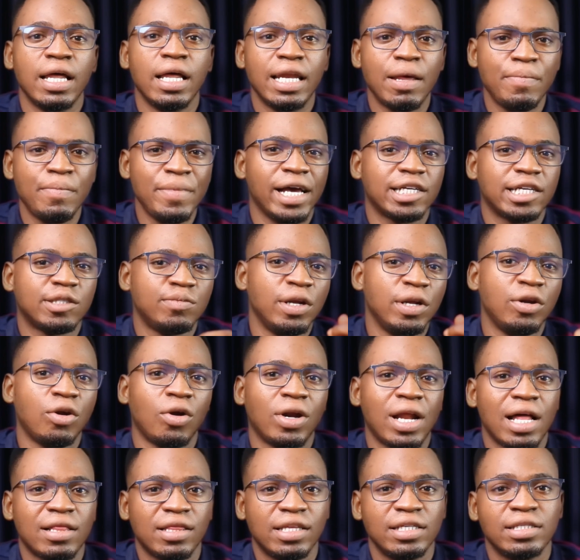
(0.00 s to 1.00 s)
Let me explain
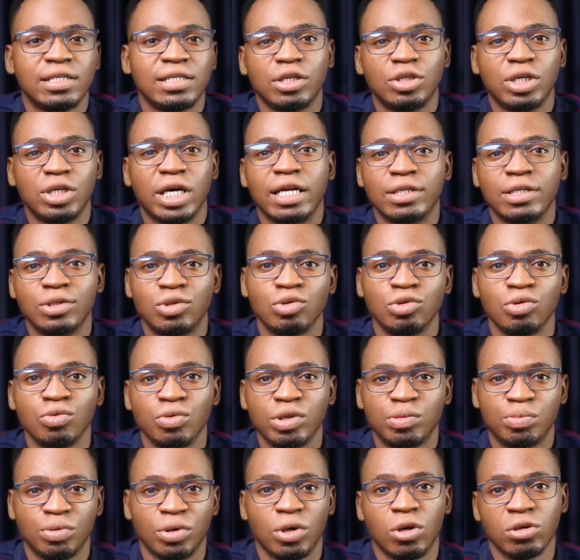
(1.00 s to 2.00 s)
other things that you can do
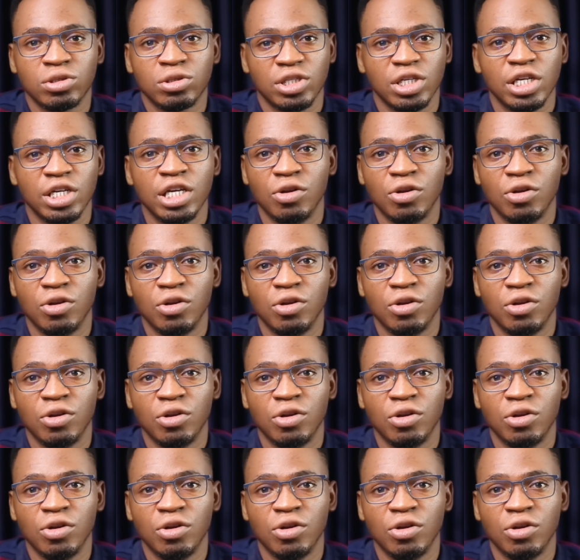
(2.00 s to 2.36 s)
with product